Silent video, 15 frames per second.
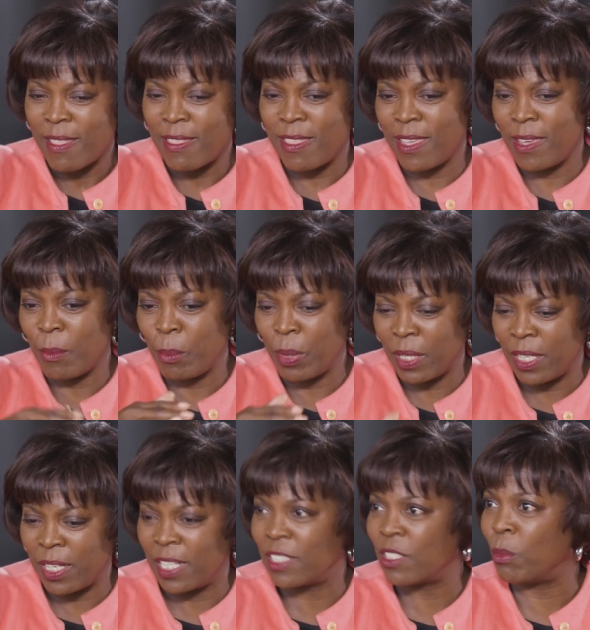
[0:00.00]
the
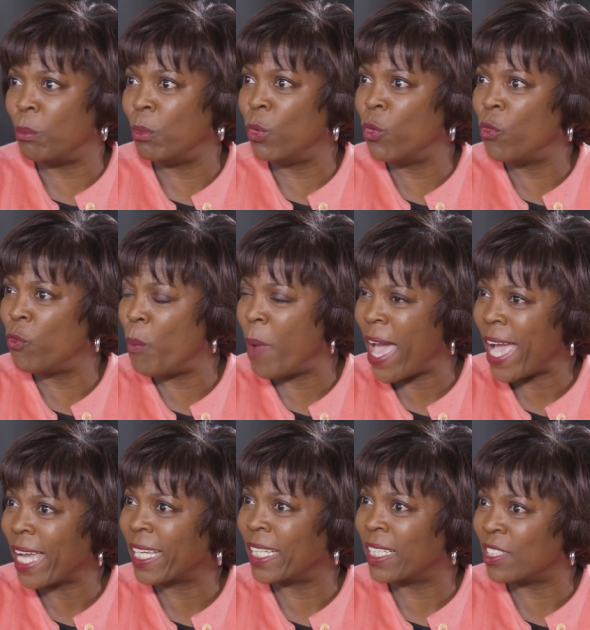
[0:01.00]
ability to move
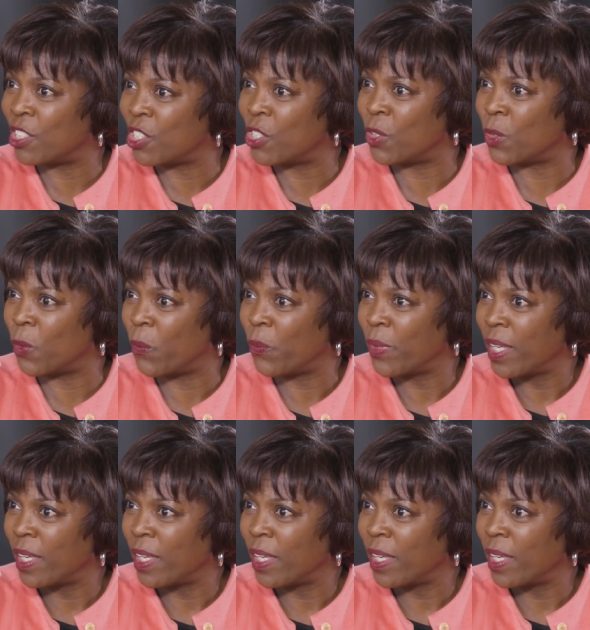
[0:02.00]
back into